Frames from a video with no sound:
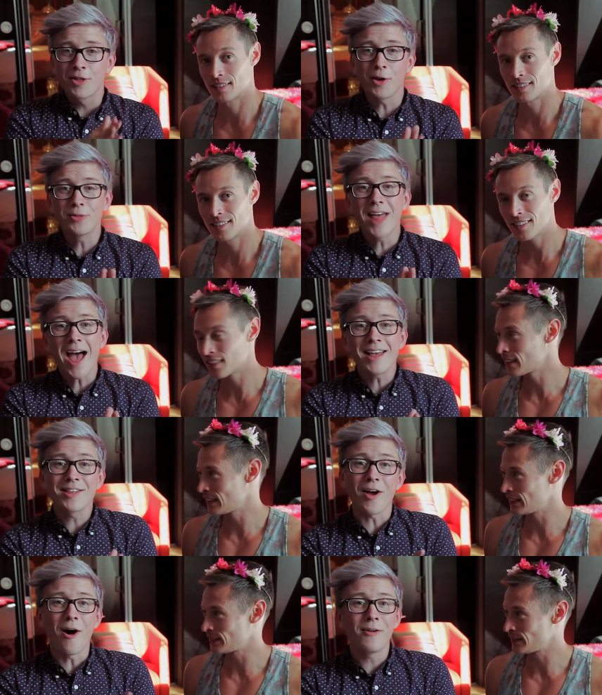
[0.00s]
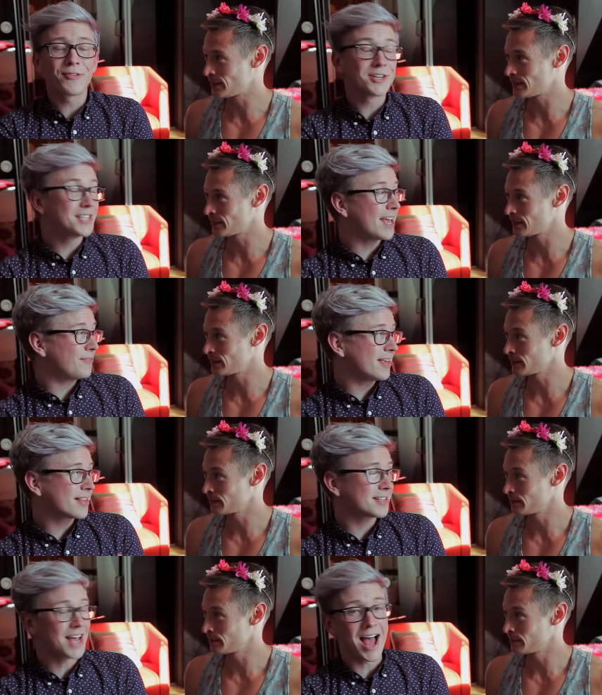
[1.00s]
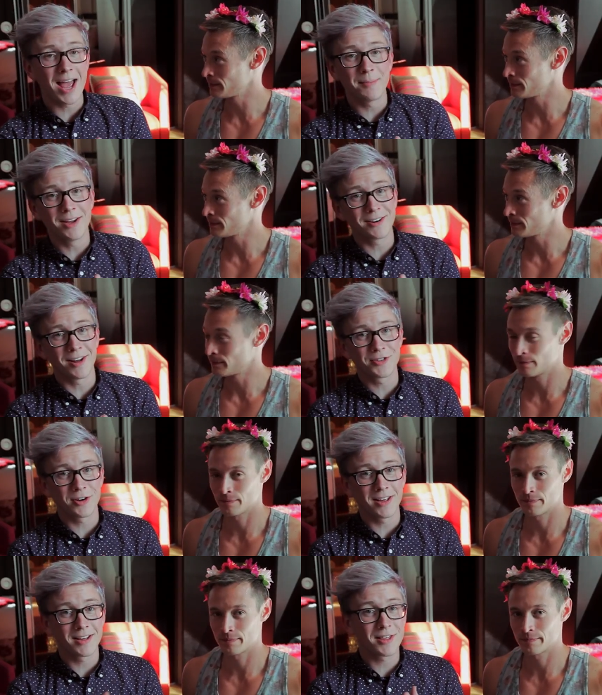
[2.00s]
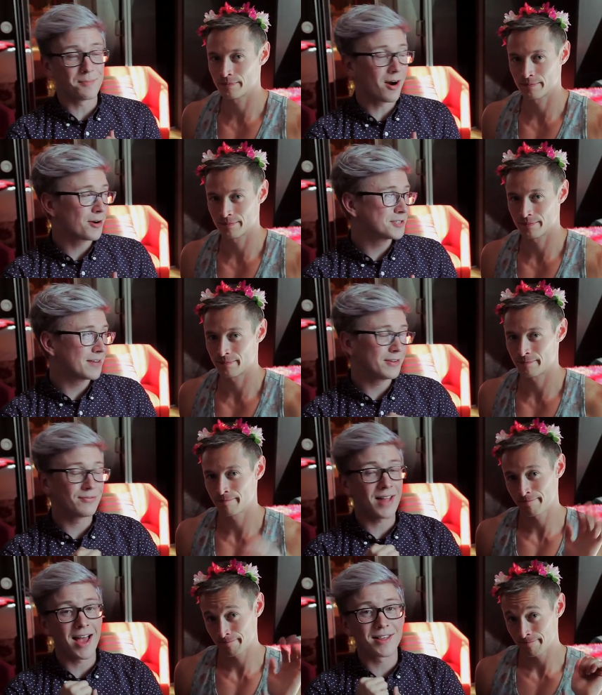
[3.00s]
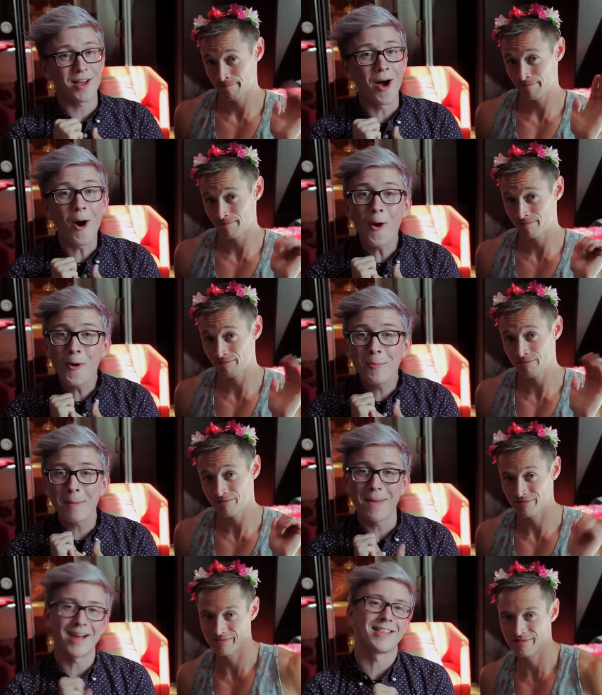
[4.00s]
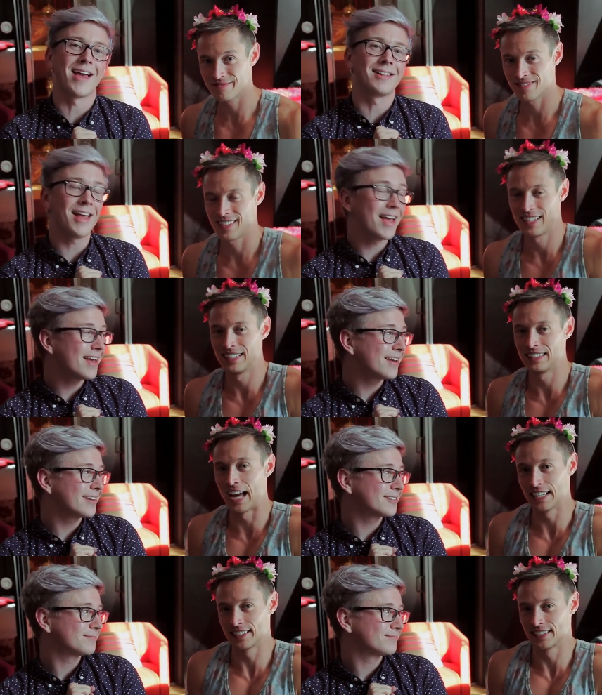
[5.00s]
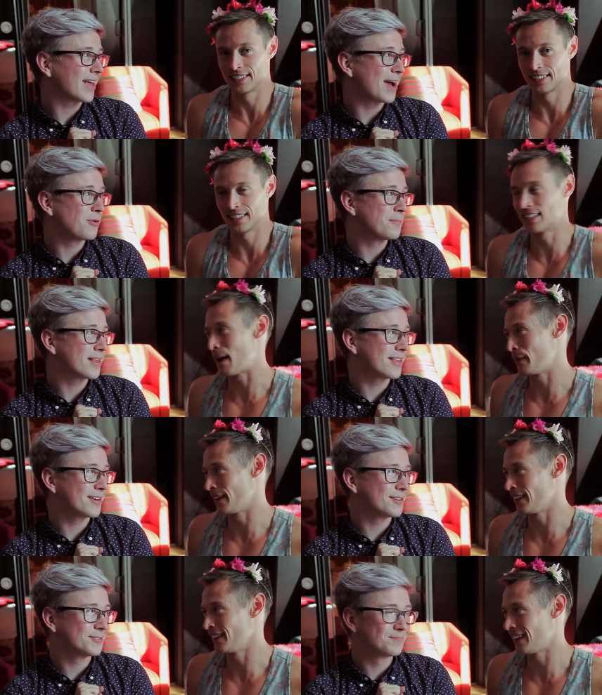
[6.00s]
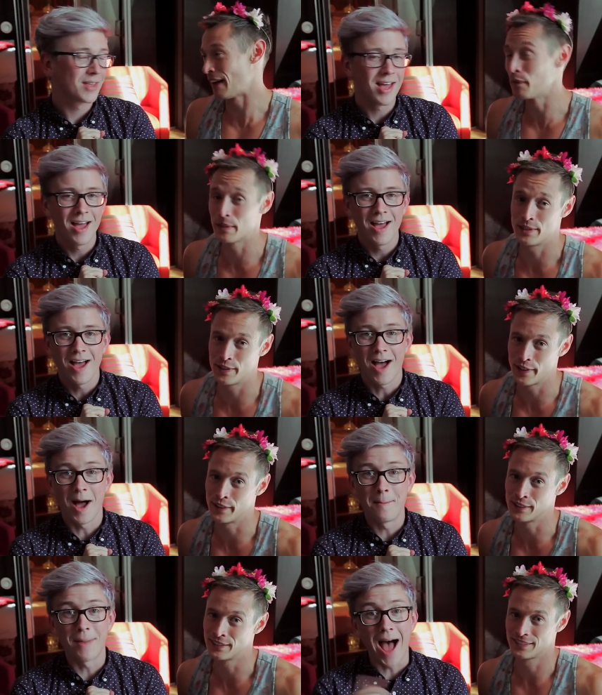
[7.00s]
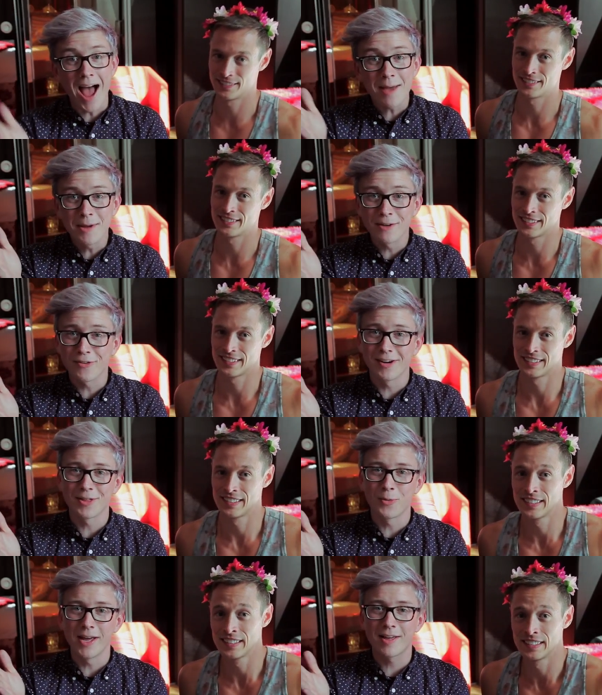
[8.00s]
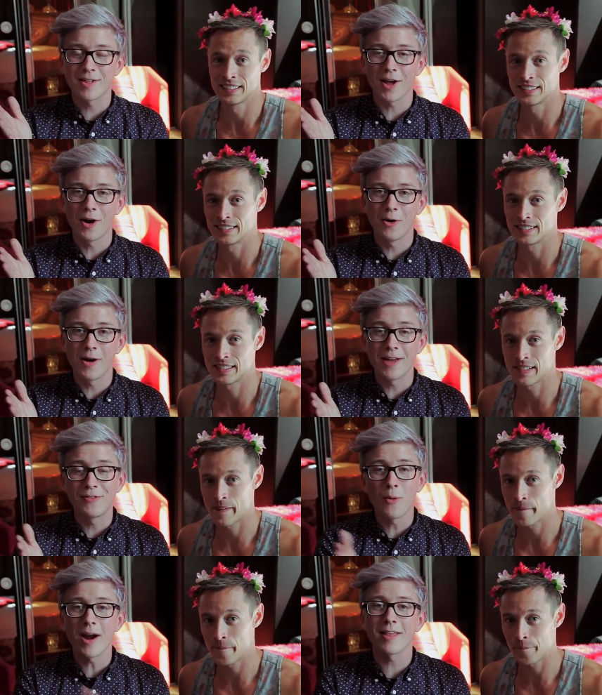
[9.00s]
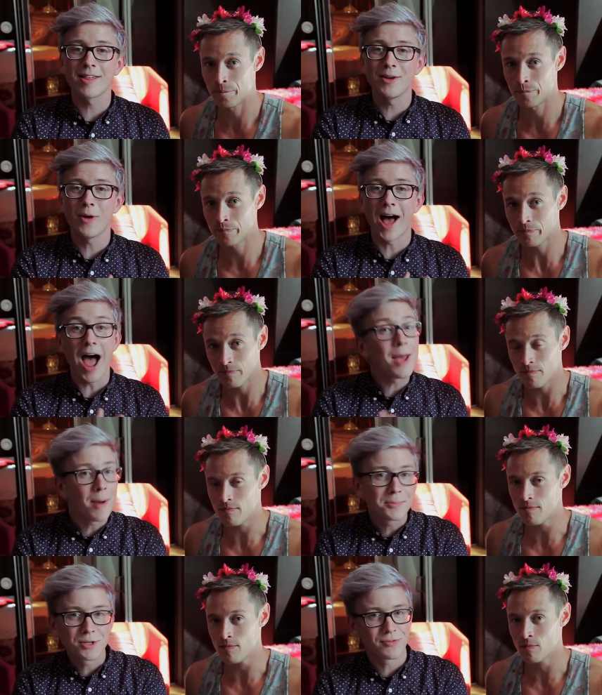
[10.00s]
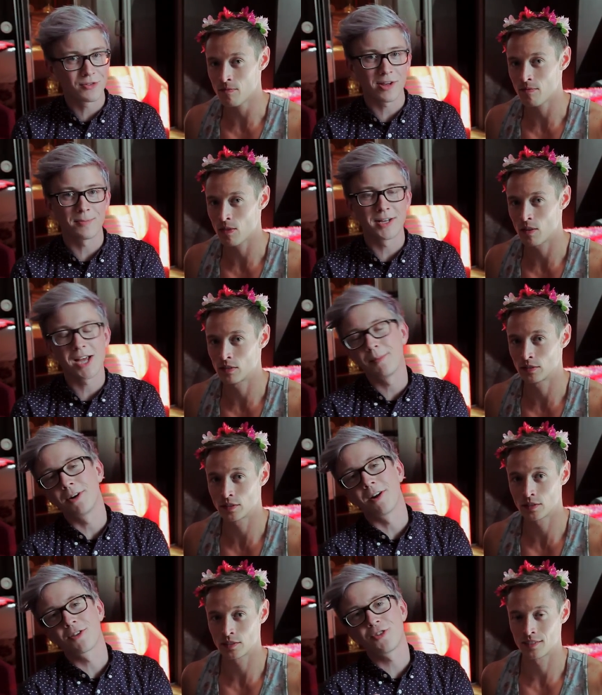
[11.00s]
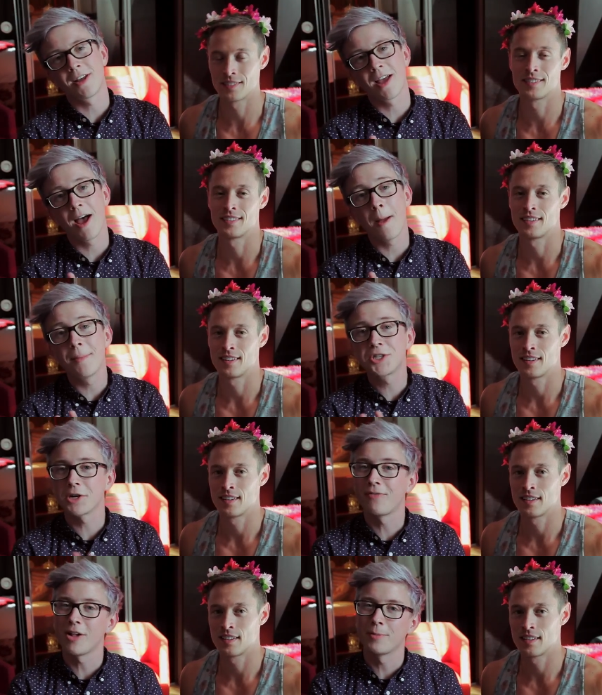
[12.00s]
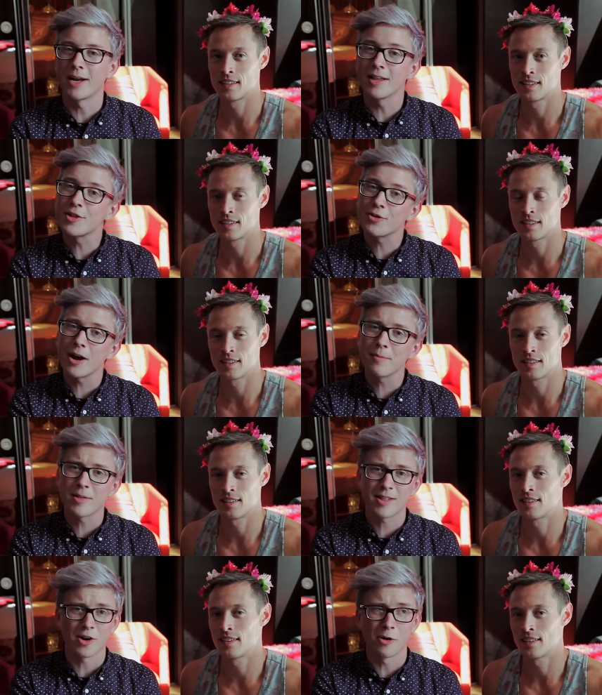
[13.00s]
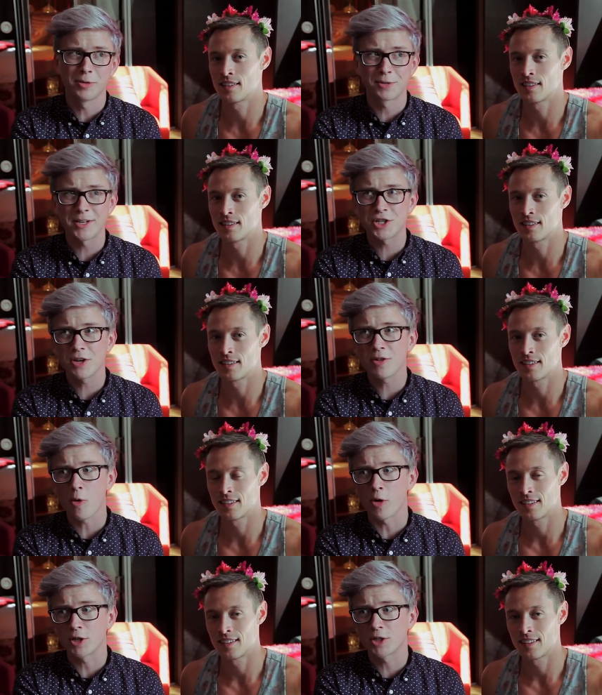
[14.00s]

Speaker 1: So that is all for Davey's time here in Australia. Tomorrow, Davey flies home back to LA. Yes. I will miss happening. you. I will miss you too. Um, but I am here for another week. So if you want to see what I am up to for the rest of my time here in Australia, be sure to follow me on Instagram to see a whole bunch of pictures or